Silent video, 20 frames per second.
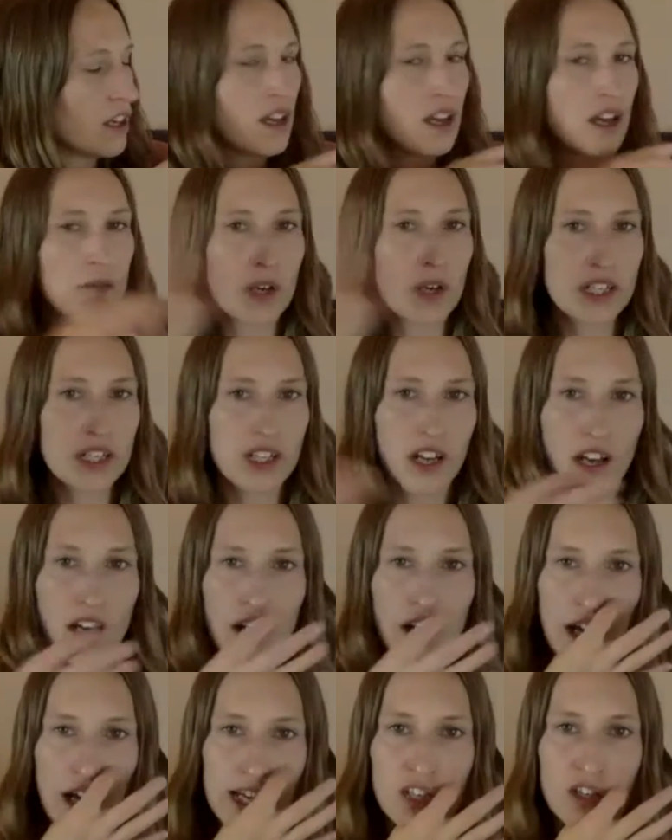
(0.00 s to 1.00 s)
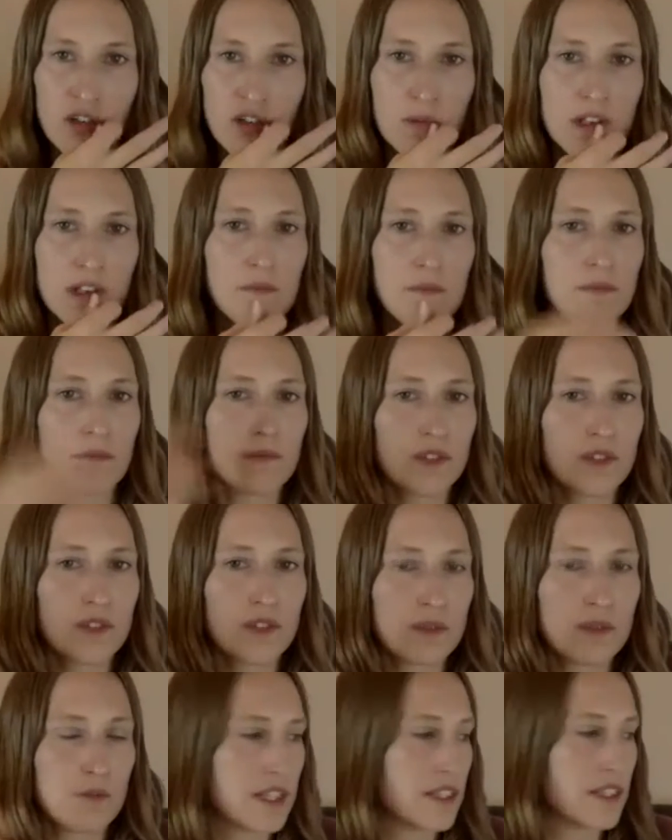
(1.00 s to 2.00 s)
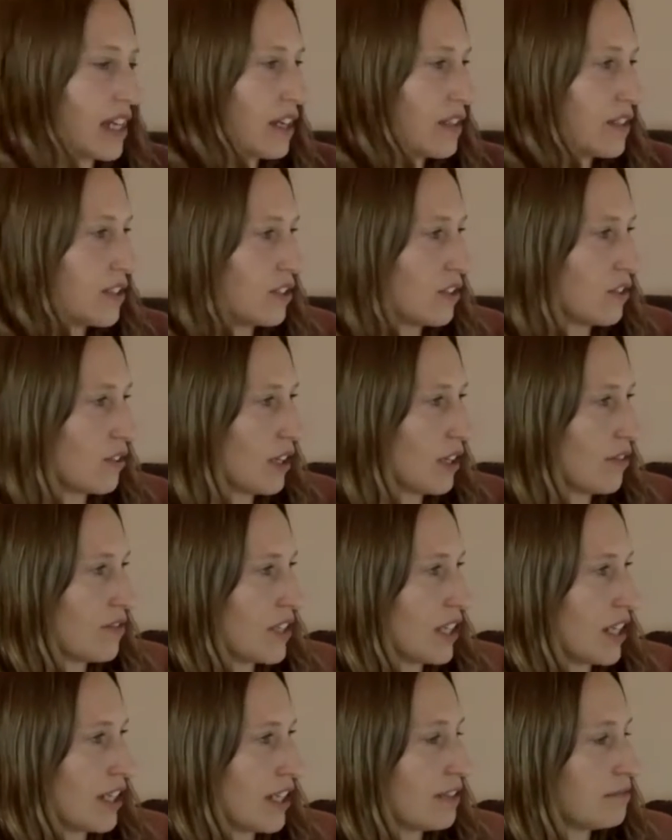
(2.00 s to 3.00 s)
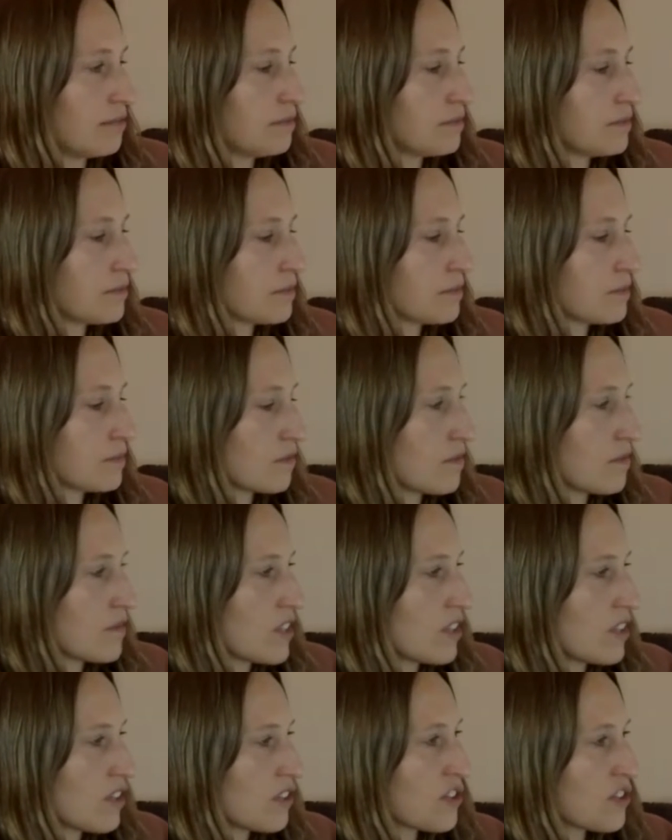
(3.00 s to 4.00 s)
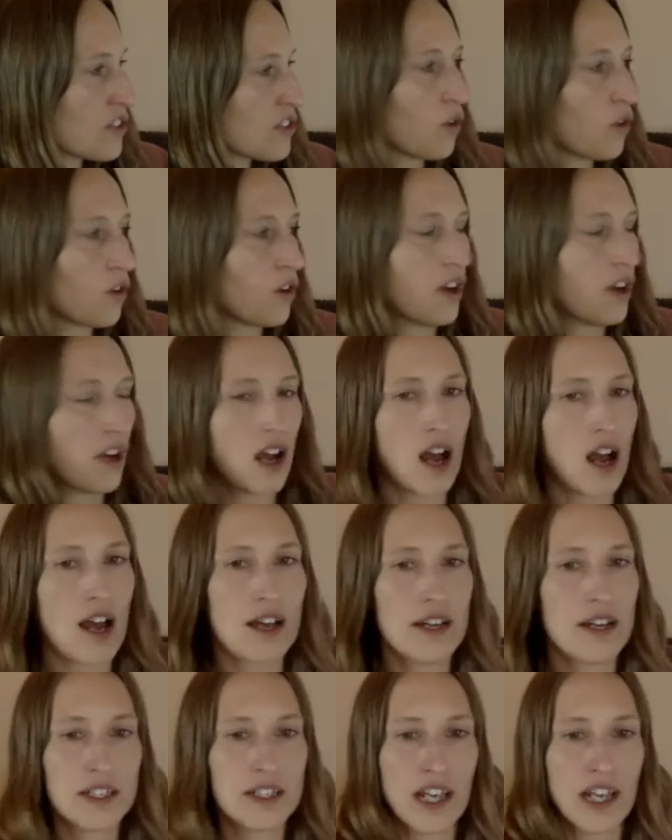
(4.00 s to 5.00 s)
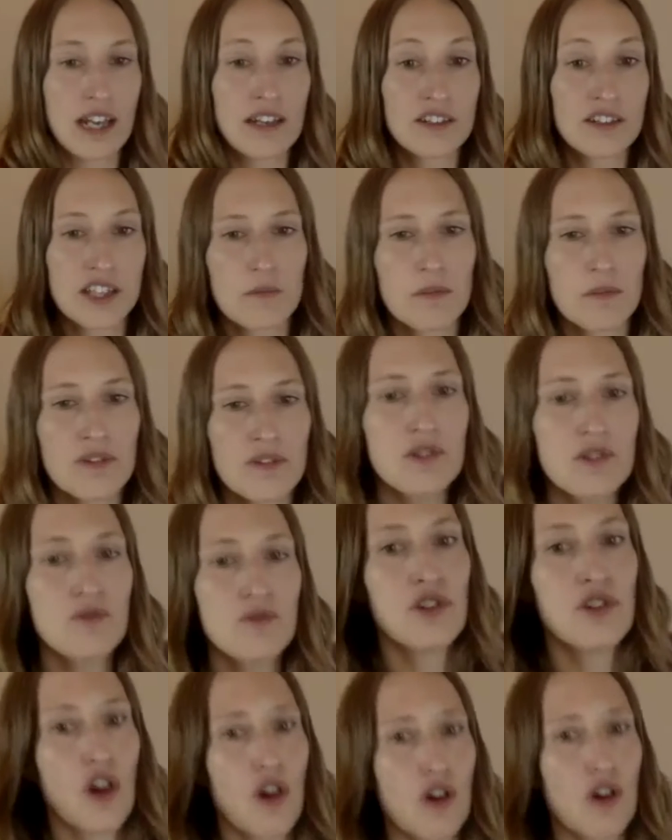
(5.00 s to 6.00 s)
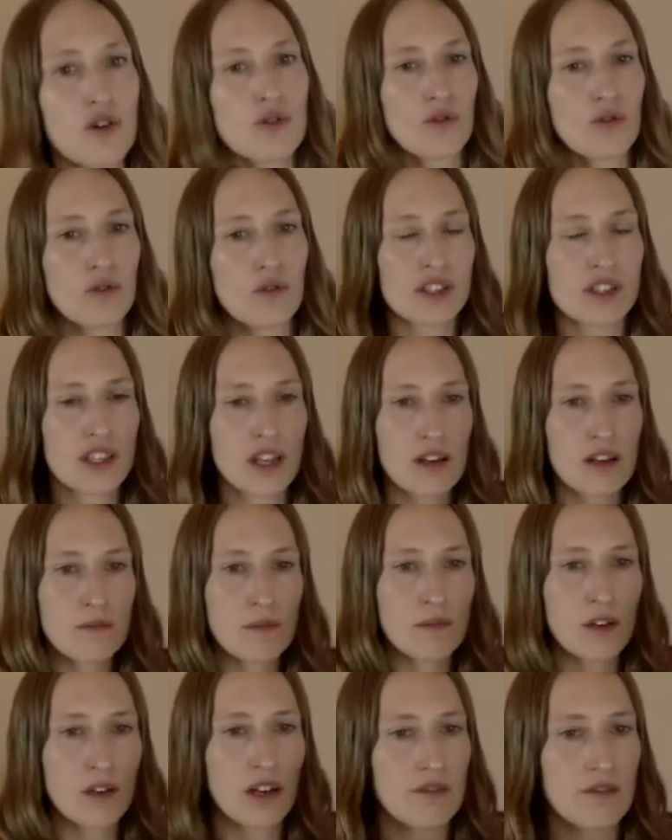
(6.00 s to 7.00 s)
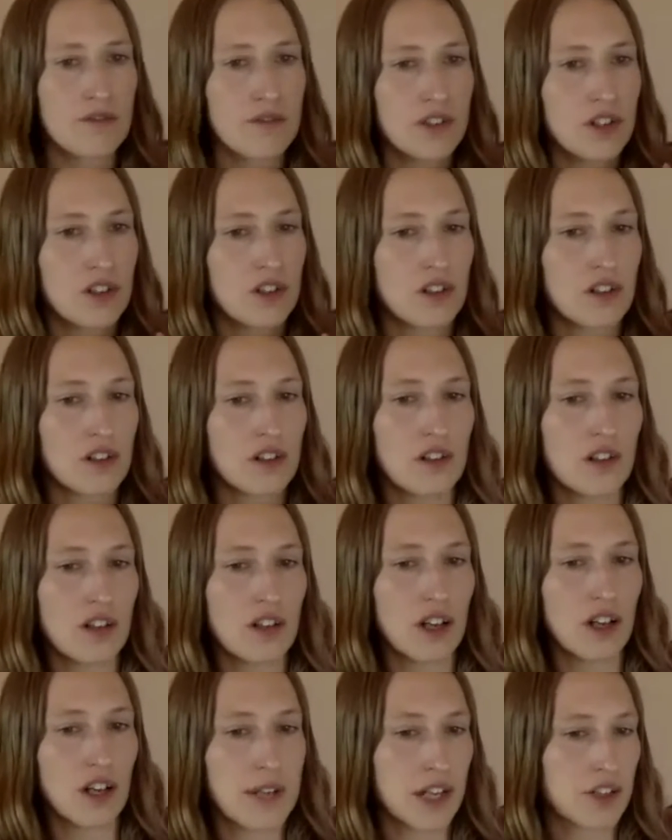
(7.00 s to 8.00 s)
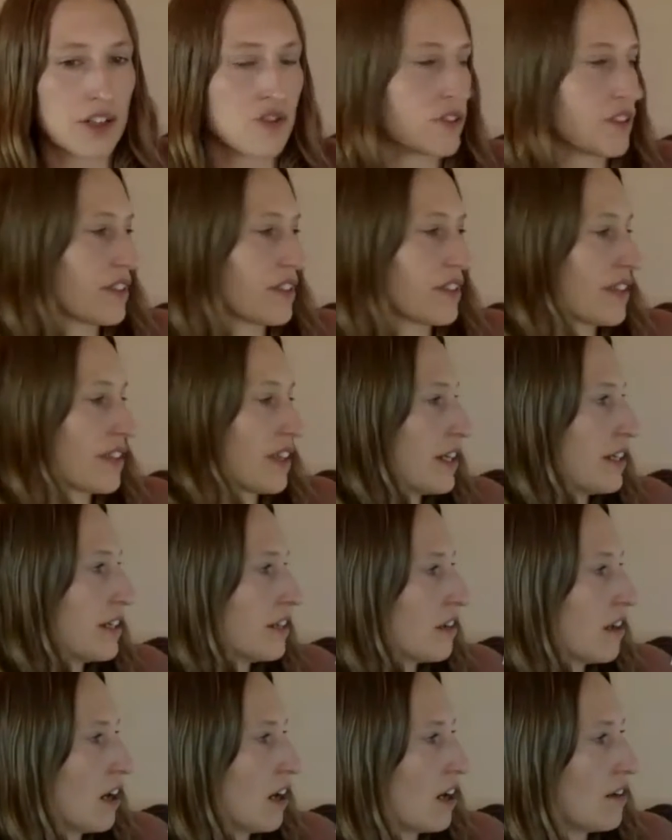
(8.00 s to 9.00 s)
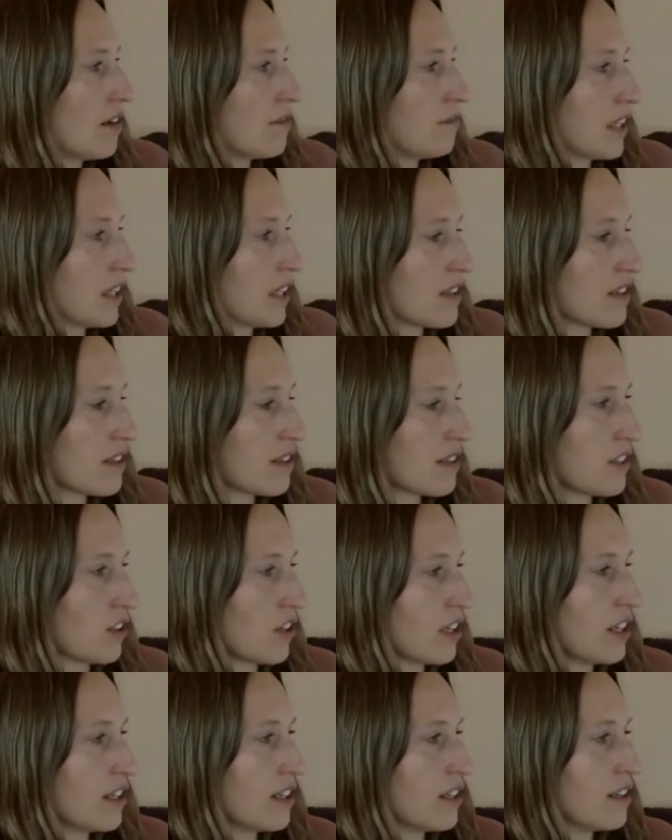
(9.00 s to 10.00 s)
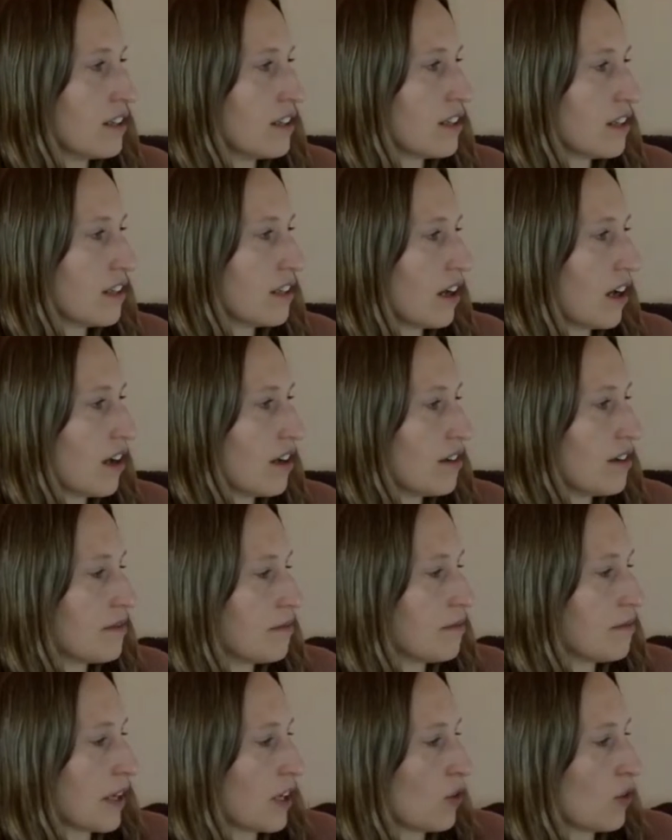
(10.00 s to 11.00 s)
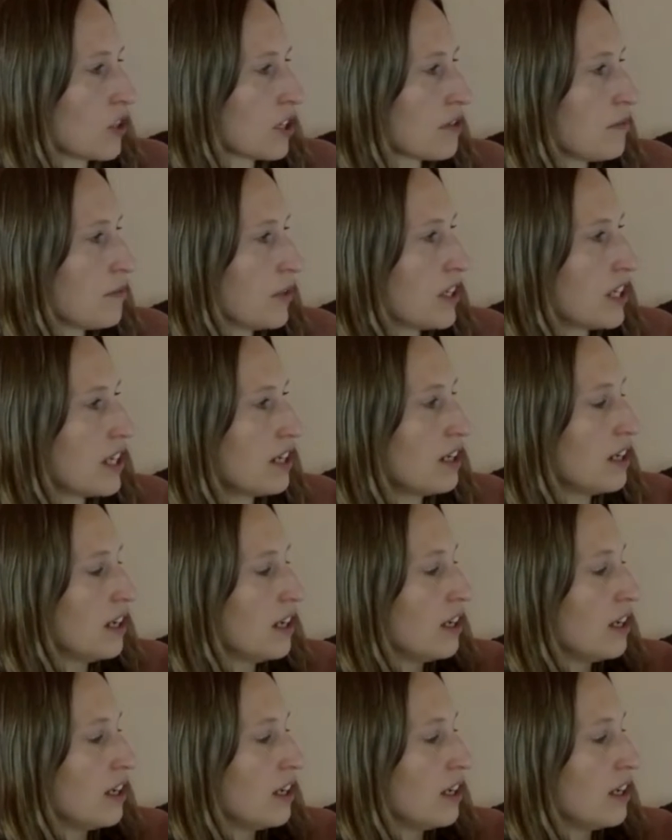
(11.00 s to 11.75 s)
But I can open up space at the end too, if needed. So, and some of you know some of your natural design because you're in my own community